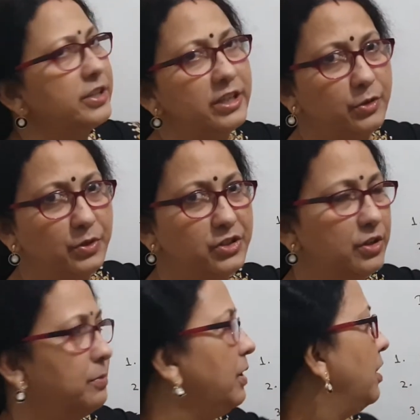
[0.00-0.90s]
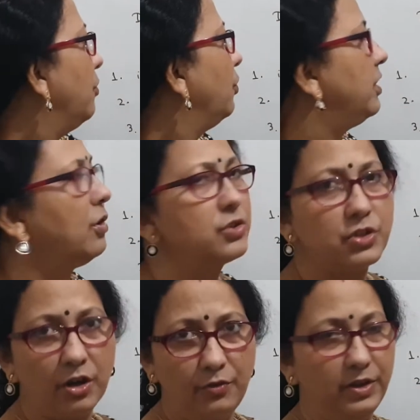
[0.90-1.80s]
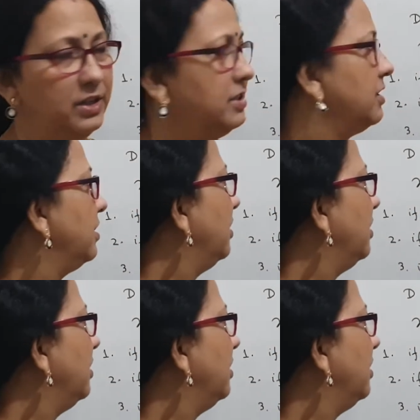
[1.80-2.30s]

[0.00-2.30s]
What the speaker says: equation without solving it.